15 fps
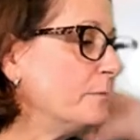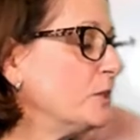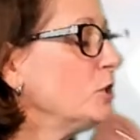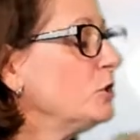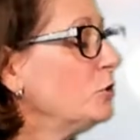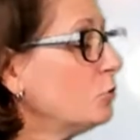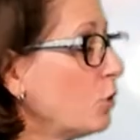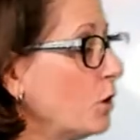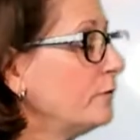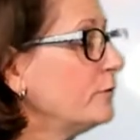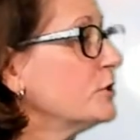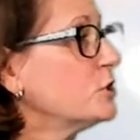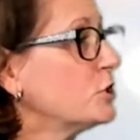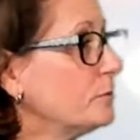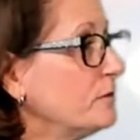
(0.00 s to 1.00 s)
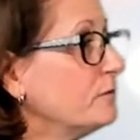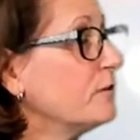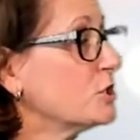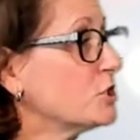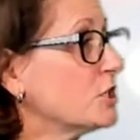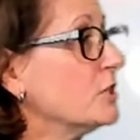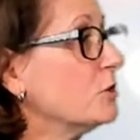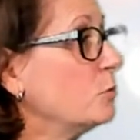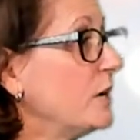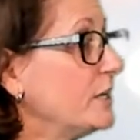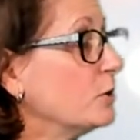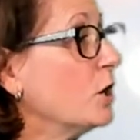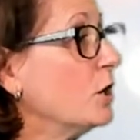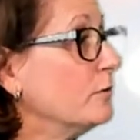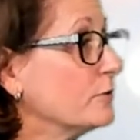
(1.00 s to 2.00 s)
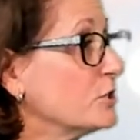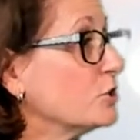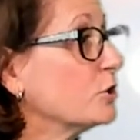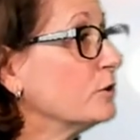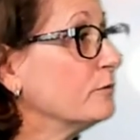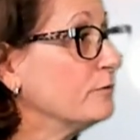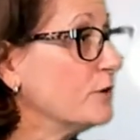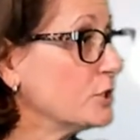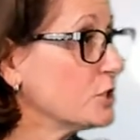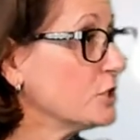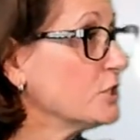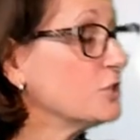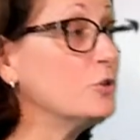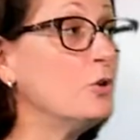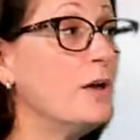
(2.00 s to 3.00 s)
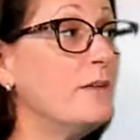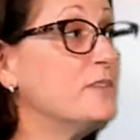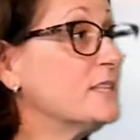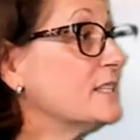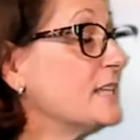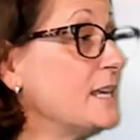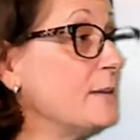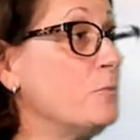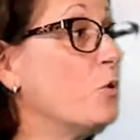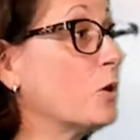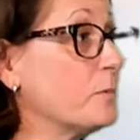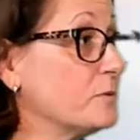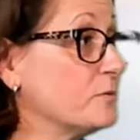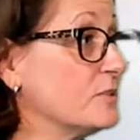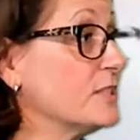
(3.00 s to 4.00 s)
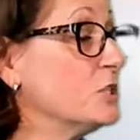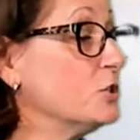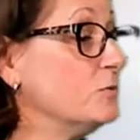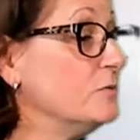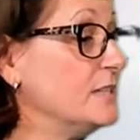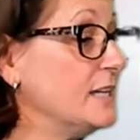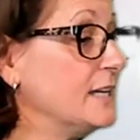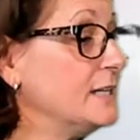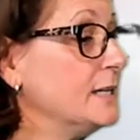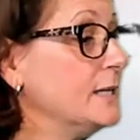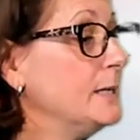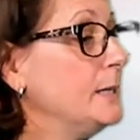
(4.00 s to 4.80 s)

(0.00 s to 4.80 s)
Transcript: your ovaries should be functioning the way your ovaries are going to function. So you'll have the same hormones that you did.